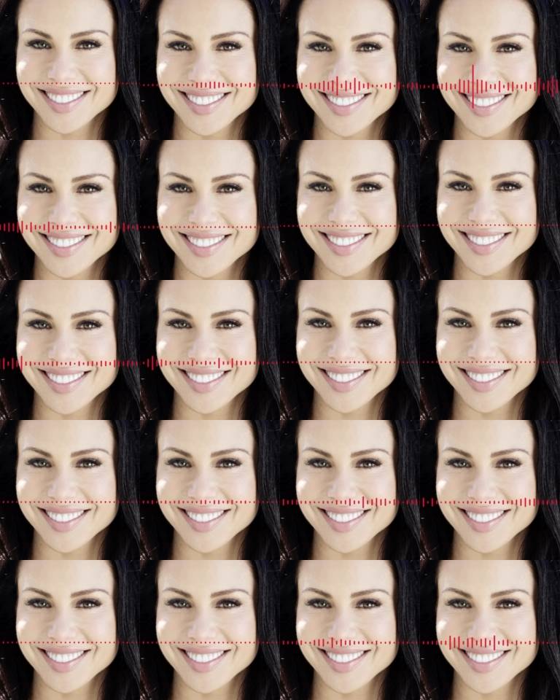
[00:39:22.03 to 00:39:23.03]
have some
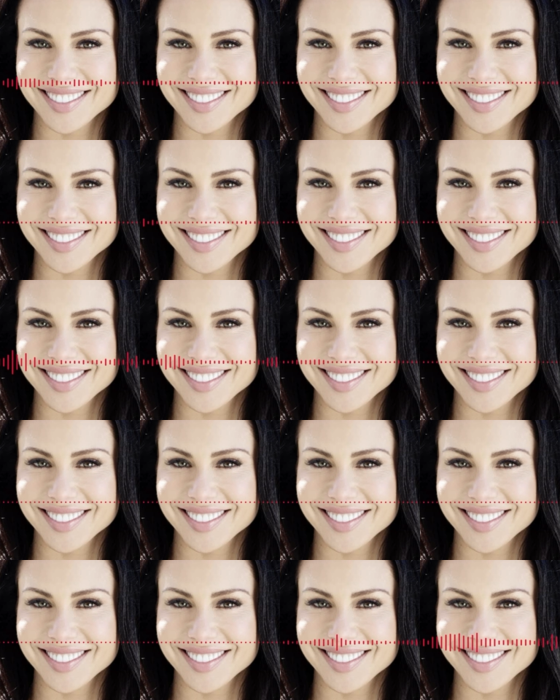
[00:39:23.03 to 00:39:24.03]
sort of positive effect.